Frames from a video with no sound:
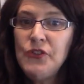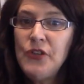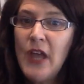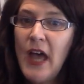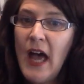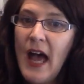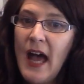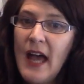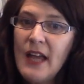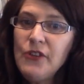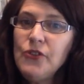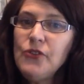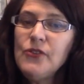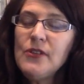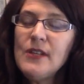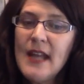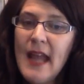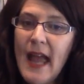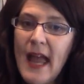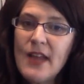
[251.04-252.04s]
Are you
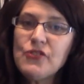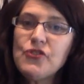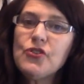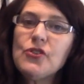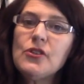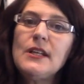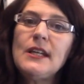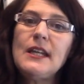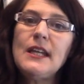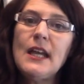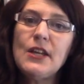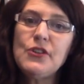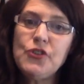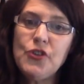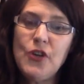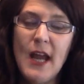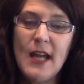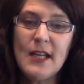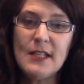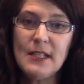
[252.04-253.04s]
naturally
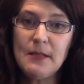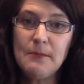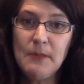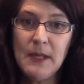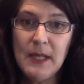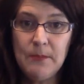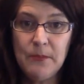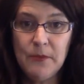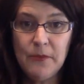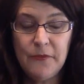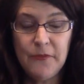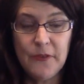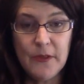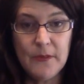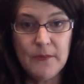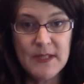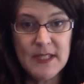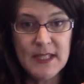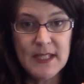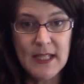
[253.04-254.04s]
attracting people
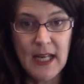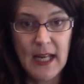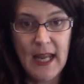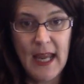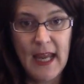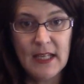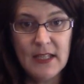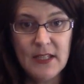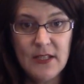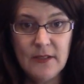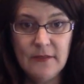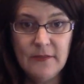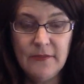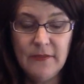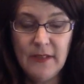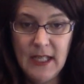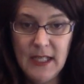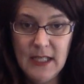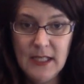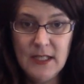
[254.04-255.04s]
from selective
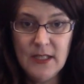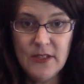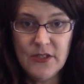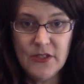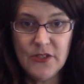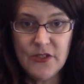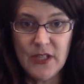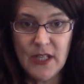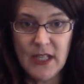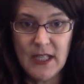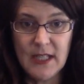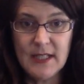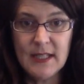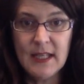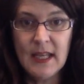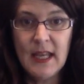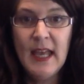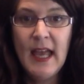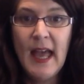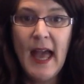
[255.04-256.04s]
industries?
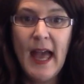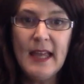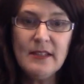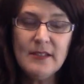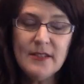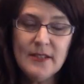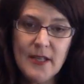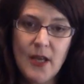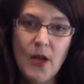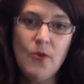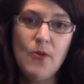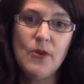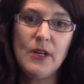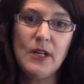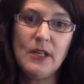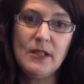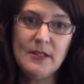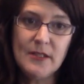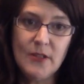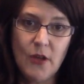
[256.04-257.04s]
And so on
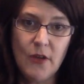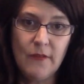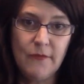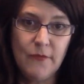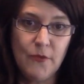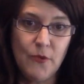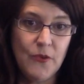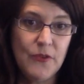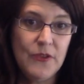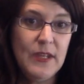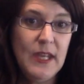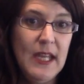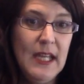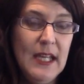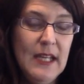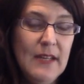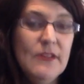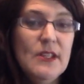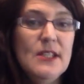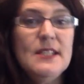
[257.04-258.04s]
and so forth,
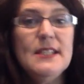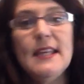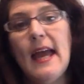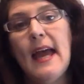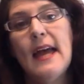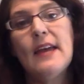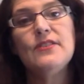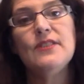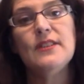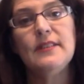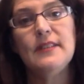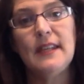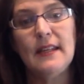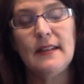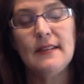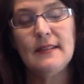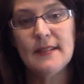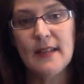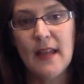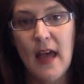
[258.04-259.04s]
even down to
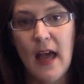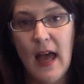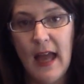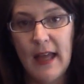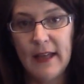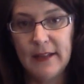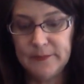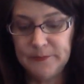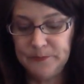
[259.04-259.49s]
things like